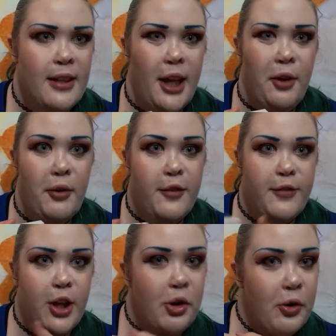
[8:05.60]
like a
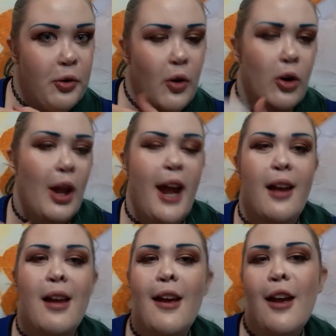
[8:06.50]
review, or like
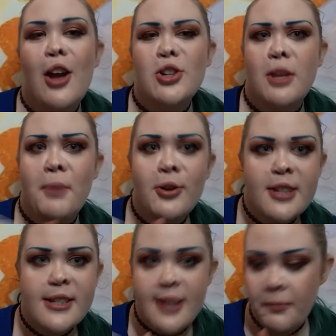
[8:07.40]
she
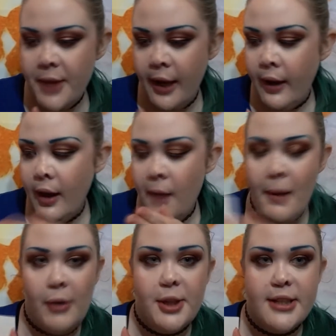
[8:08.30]
posted something
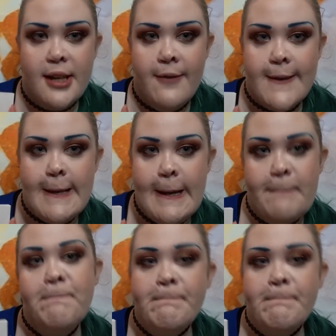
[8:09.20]
about this, and I was like,